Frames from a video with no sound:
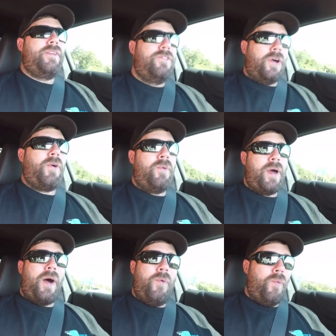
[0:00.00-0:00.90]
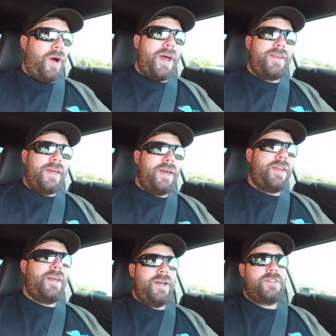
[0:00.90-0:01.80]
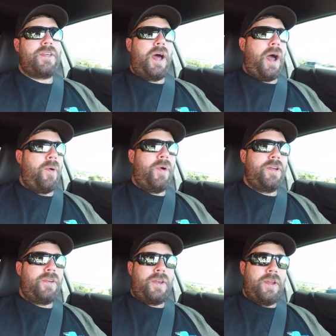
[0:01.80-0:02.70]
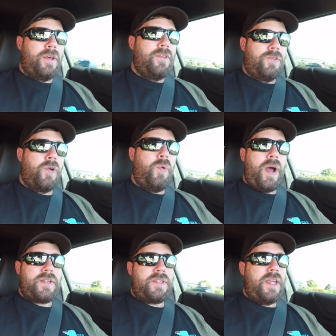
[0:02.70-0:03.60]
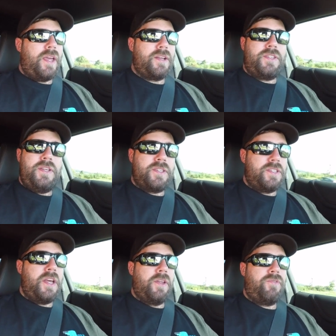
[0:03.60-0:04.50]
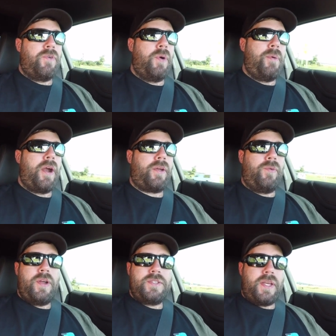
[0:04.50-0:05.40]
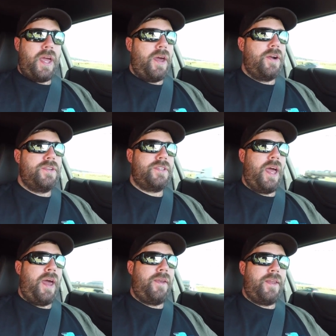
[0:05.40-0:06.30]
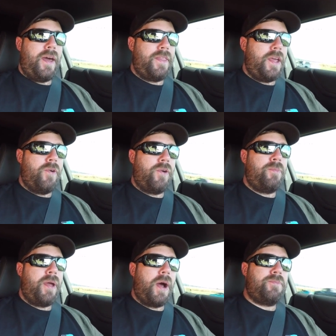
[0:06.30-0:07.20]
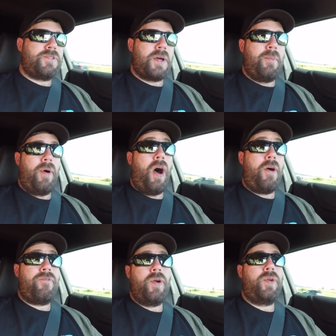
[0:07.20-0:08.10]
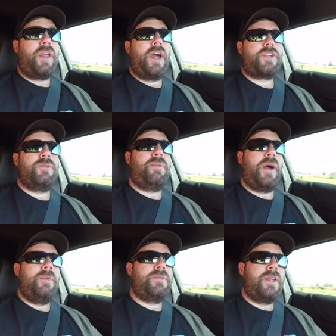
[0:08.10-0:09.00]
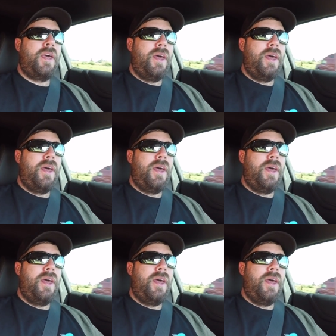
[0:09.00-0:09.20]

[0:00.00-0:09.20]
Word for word: So what I did is I went through Westy because he's a dealer for American Racing Headers, and uh, he ordered me up some off-road connection pipes.